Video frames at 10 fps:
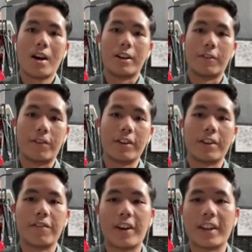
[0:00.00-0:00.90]
The fourth
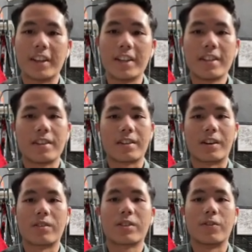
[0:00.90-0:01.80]
effect is
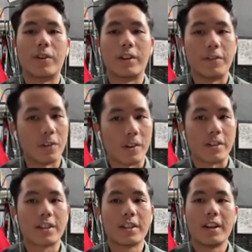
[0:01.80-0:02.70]
grounds for divorce.